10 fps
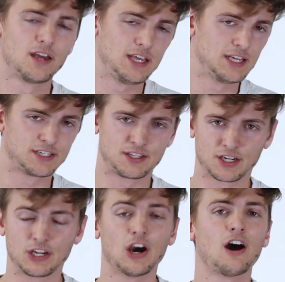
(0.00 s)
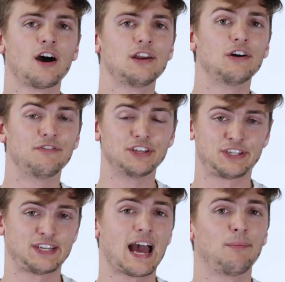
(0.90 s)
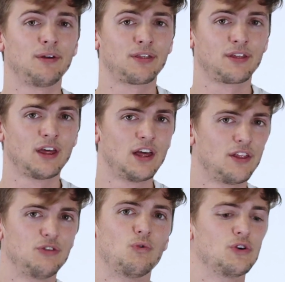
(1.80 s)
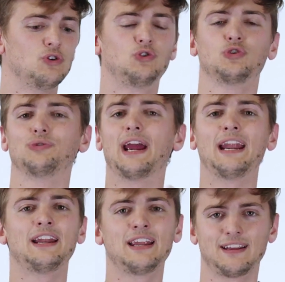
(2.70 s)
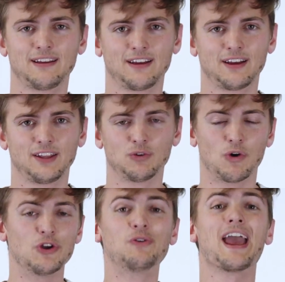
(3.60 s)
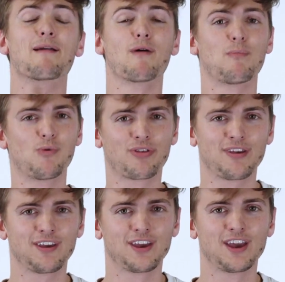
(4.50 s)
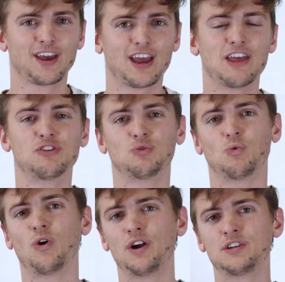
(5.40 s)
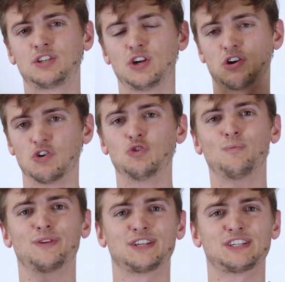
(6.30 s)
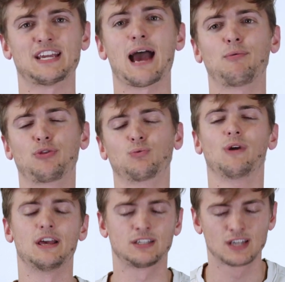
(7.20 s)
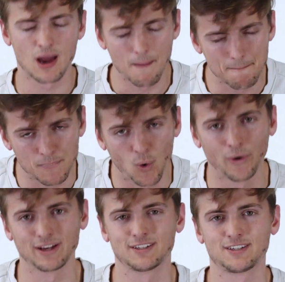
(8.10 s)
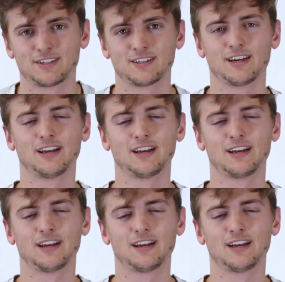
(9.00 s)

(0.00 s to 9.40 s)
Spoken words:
He is the God of the Sabbath, the one who created it, the one who came up with it, and the one to whom the Sabbath rest points.